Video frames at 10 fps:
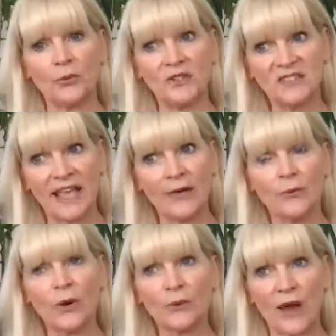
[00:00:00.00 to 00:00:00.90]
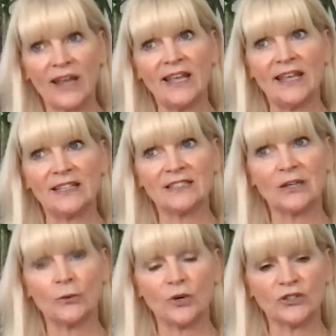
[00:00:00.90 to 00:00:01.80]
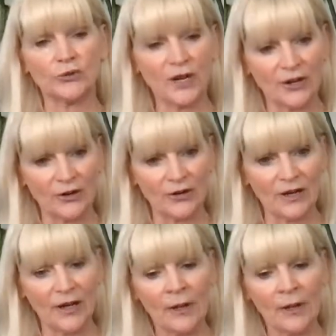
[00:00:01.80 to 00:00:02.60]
We say we're ready until we're triggered.